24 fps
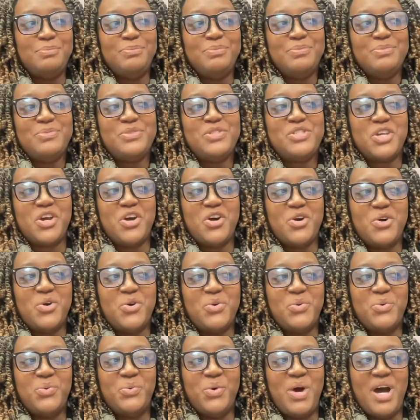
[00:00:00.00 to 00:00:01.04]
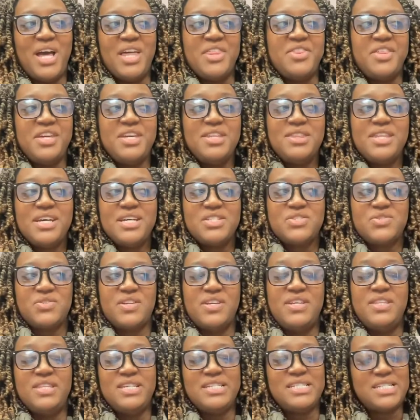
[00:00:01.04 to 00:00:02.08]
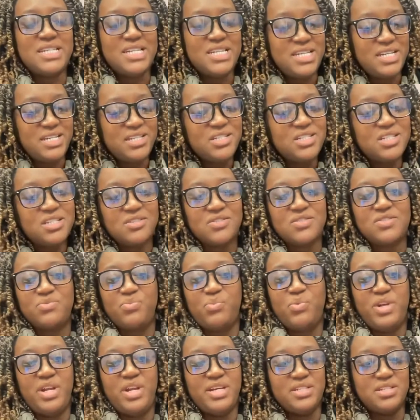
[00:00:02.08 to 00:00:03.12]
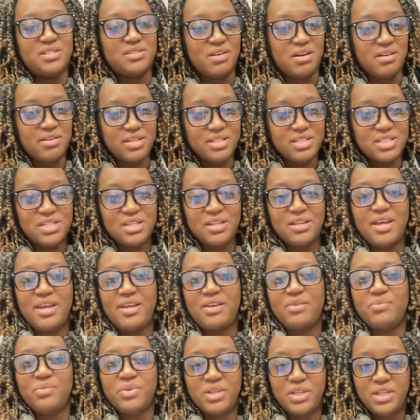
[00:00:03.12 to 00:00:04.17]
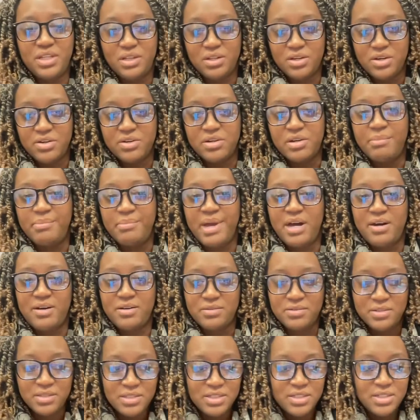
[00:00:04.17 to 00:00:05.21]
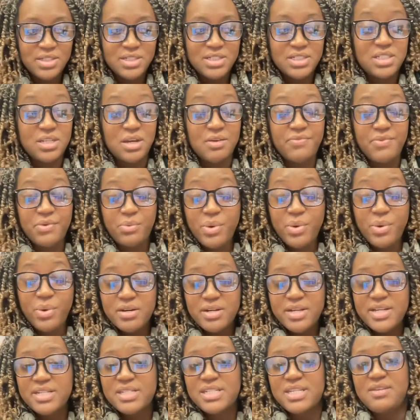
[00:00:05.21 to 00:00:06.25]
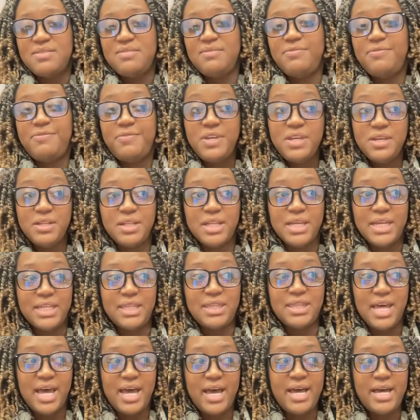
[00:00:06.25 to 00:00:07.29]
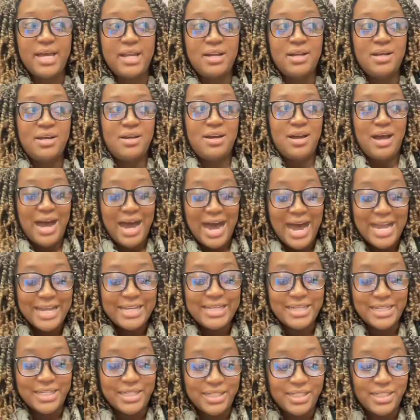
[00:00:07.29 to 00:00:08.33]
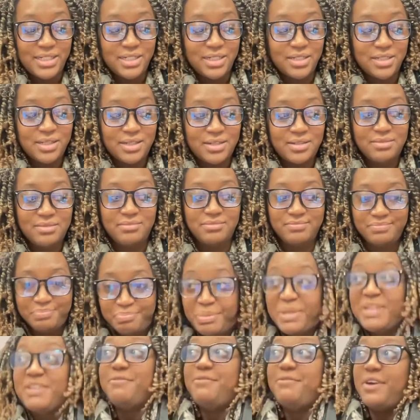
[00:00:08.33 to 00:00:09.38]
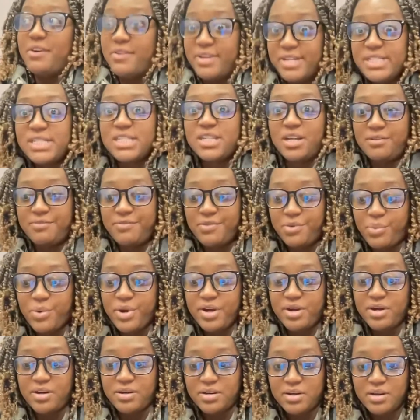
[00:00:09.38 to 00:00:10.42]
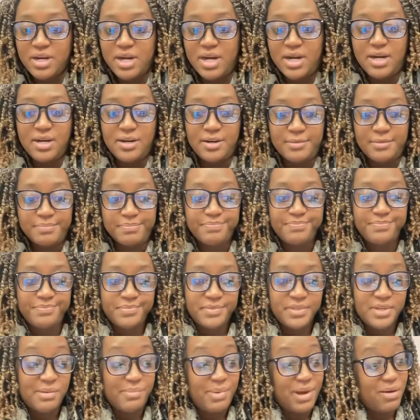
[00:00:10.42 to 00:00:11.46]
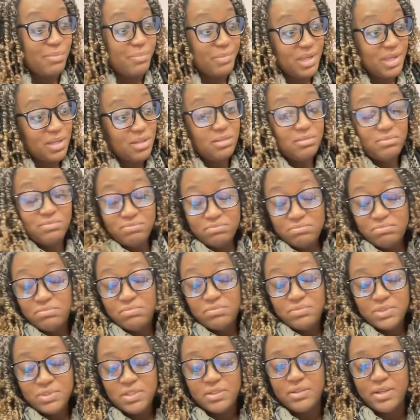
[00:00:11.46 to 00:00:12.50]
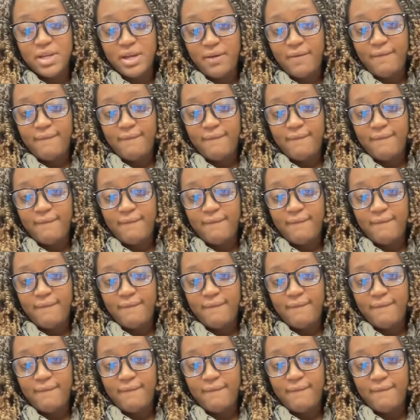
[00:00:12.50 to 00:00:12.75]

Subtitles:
So I think that's in the teens is when I started to like really learn about self-awareness and feeling that I could be very self-aware about me. So yeah.